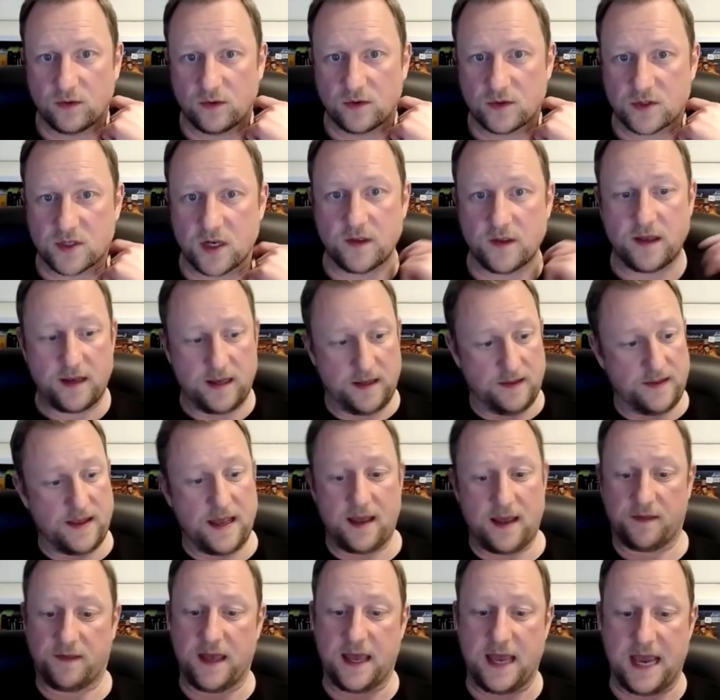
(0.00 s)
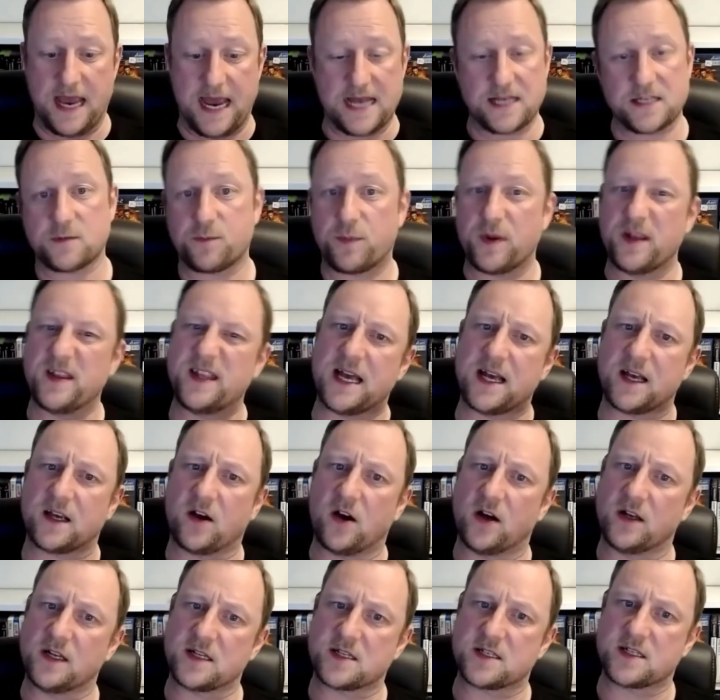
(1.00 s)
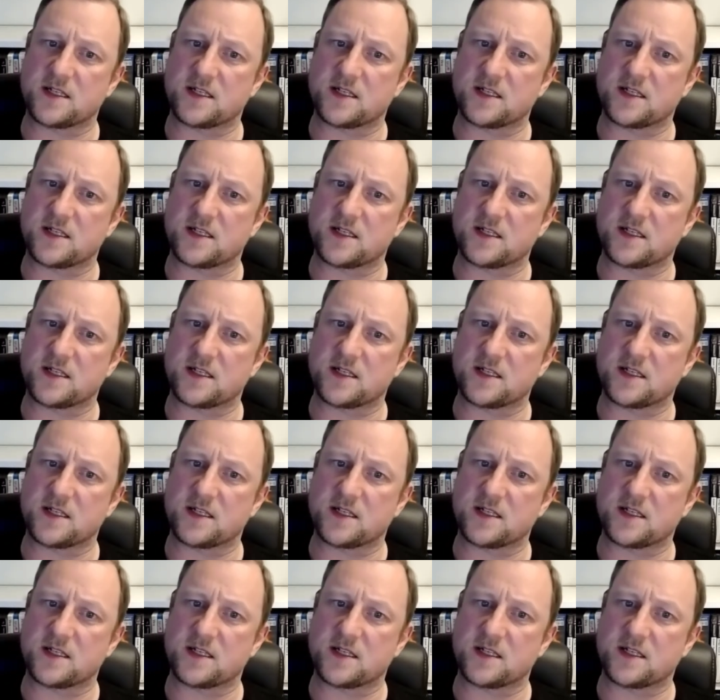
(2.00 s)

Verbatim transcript: So there, there, there has been that kind of